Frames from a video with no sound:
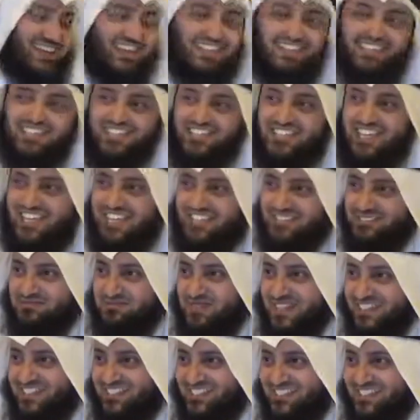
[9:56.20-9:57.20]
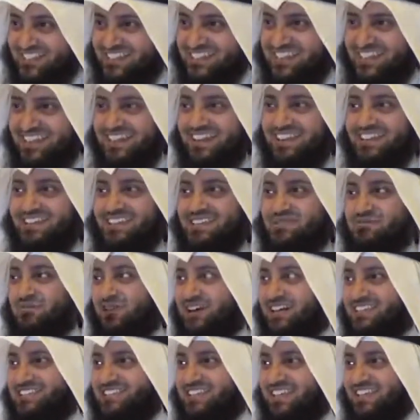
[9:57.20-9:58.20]
The Sheikh is mentioned. The
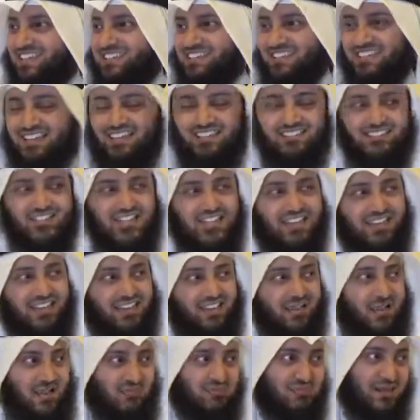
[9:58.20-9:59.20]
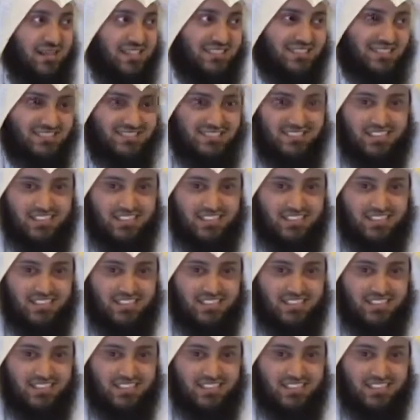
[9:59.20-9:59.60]
Mughassal is still Sheikh Abbas,